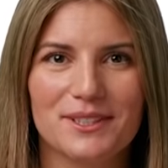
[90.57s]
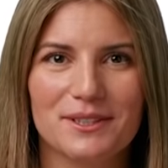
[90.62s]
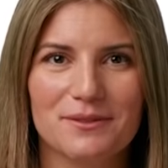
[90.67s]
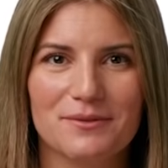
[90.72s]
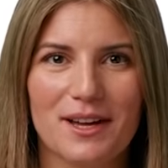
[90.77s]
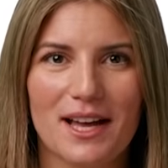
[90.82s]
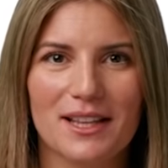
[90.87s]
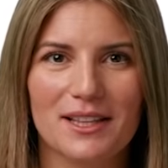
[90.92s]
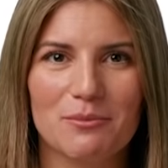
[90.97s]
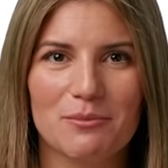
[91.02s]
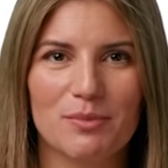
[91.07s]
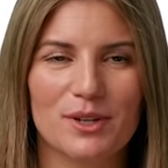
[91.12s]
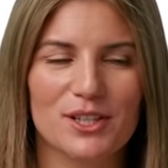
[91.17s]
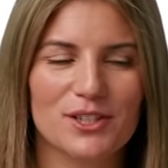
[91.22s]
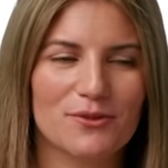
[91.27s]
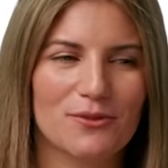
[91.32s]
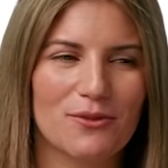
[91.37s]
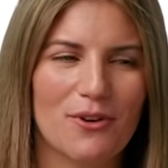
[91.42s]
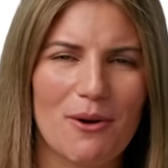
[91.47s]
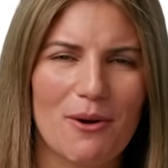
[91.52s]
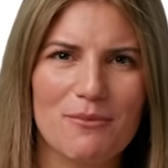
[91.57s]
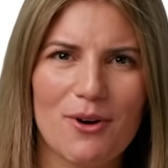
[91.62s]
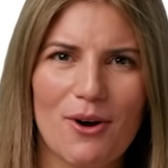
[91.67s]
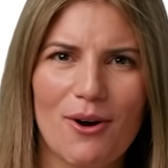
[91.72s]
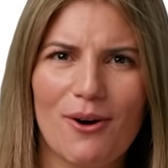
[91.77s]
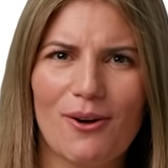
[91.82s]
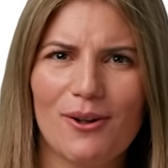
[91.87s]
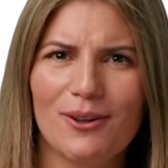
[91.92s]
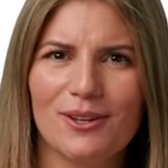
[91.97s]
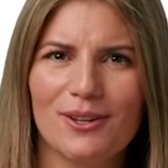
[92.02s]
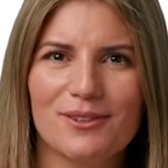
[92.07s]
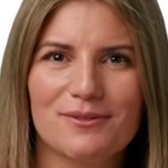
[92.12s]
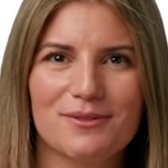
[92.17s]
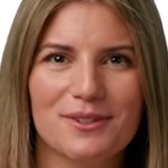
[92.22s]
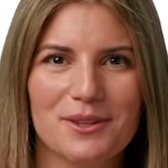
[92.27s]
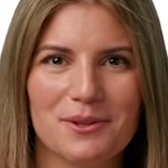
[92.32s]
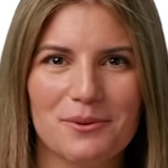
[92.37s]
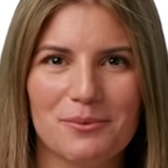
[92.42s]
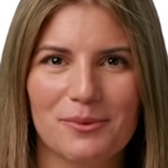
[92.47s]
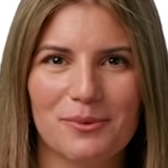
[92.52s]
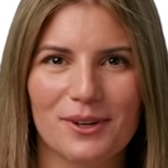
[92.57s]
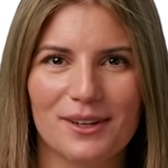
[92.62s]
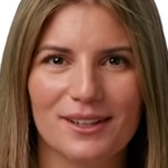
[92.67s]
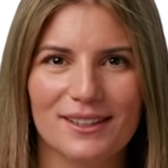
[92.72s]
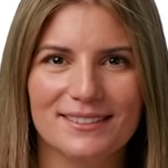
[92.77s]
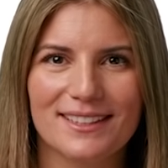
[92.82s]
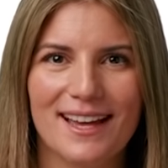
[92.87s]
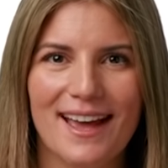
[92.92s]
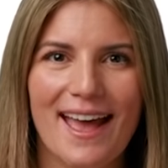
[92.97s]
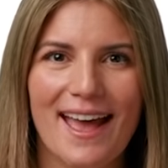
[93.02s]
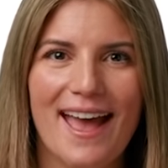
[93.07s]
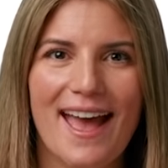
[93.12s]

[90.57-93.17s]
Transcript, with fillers: developers from all over the world